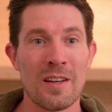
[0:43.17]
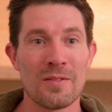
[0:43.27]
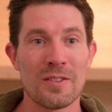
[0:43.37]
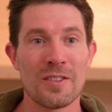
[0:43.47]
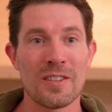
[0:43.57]

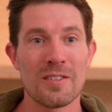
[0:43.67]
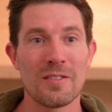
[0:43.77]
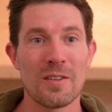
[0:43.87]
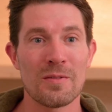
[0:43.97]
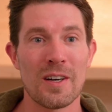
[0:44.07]
thankful that
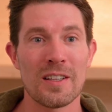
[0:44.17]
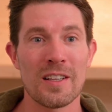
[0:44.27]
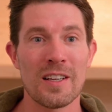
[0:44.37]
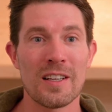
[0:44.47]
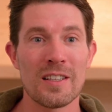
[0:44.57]
we're
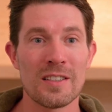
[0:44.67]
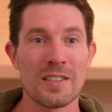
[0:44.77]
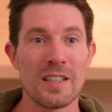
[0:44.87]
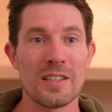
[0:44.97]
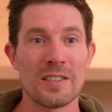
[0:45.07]
finally getting to
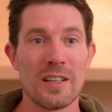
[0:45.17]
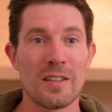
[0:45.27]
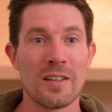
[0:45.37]
see each